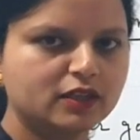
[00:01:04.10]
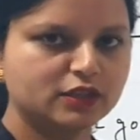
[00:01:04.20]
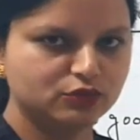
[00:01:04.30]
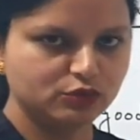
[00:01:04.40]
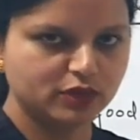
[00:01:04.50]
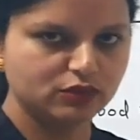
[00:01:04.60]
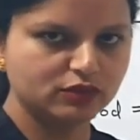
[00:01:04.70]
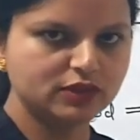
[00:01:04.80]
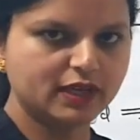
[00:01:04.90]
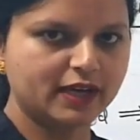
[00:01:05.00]
consumer
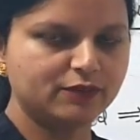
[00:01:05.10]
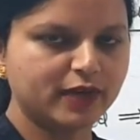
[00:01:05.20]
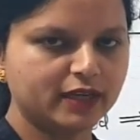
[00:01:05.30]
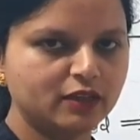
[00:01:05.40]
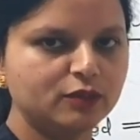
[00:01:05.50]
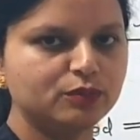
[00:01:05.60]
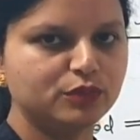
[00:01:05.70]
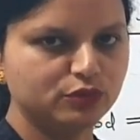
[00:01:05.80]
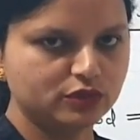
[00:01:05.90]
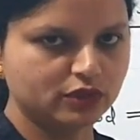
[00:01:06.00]
goods and final
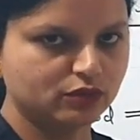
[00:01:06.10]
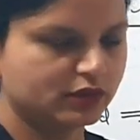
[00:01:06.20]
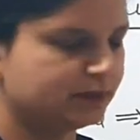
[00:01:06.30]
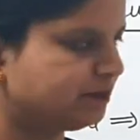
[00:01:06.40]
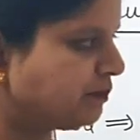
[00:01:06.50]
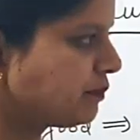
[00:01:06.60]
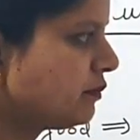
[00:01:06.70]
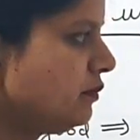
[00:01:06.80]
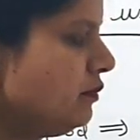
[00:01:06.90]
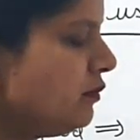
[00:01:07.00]
producer good.
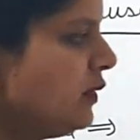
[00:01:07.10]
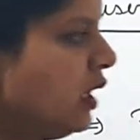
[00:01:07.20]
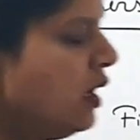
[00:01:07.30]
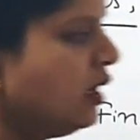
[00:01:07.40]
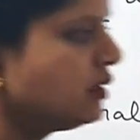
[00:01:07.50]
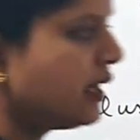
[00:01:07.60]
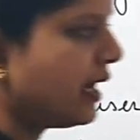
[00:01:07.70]
The